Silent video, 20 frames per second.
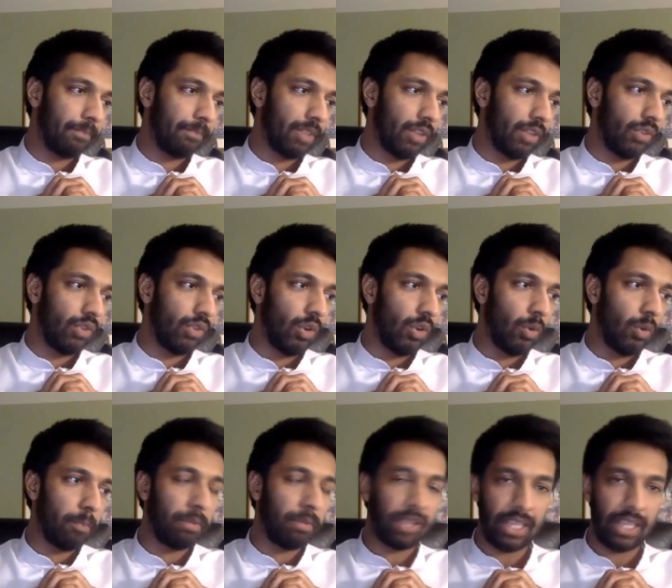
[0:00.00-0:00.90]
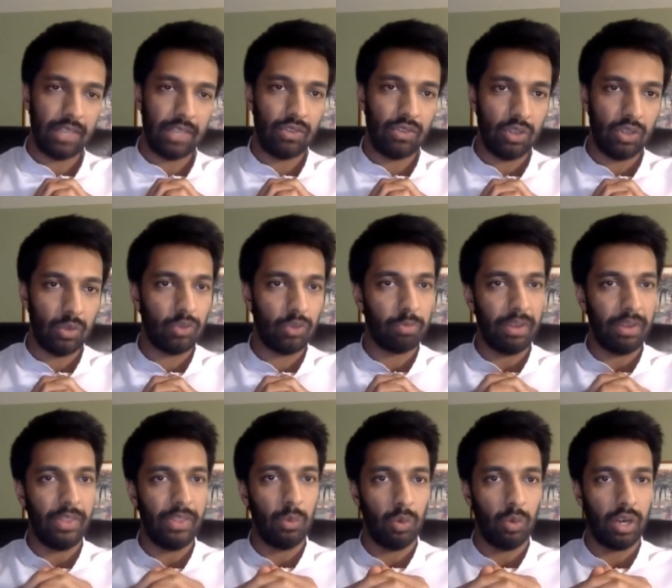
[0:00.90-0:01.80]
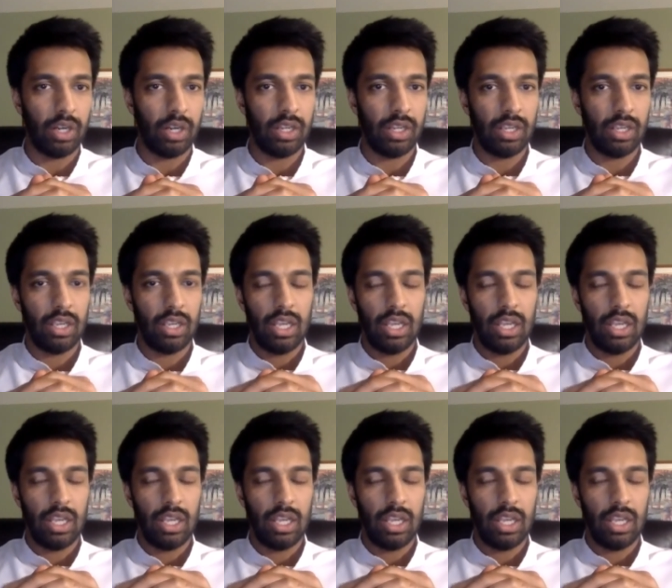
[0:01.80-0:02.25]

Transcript: so please do spread the word.